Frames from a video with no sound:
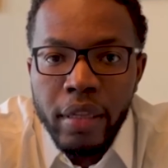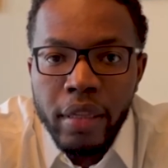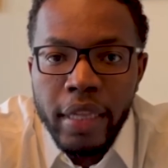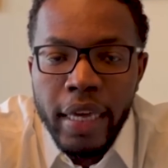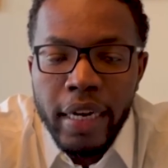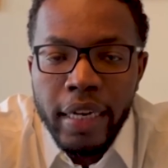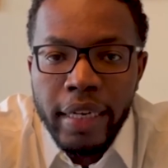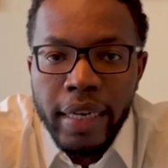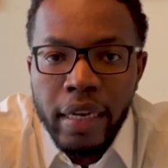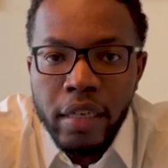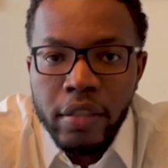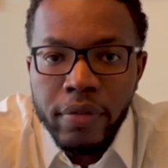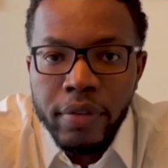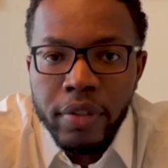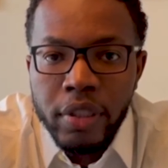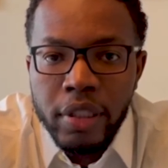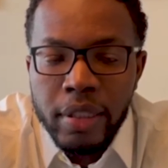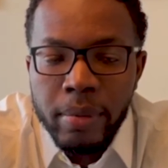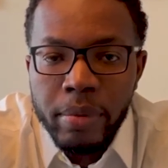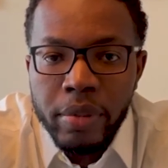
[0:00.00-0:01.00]
That accounts for
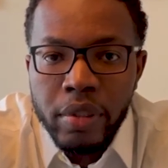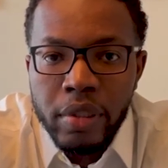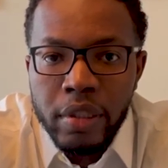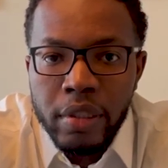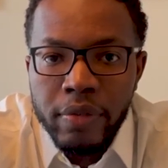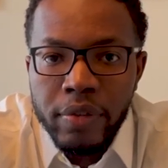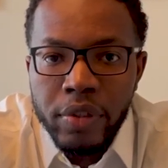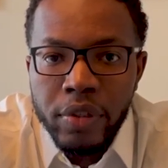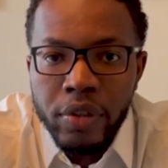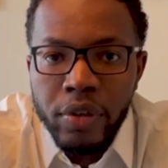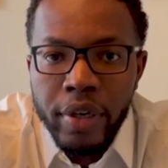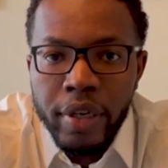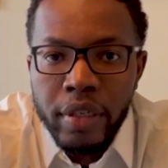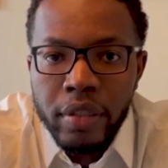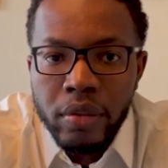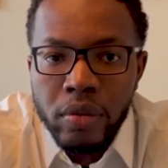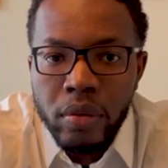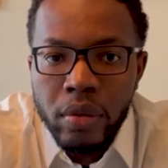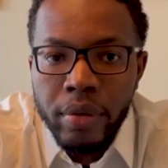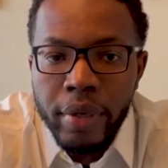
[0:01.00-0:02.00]
10% of your credit
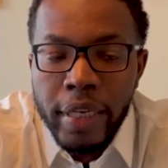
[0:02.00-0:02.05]
score.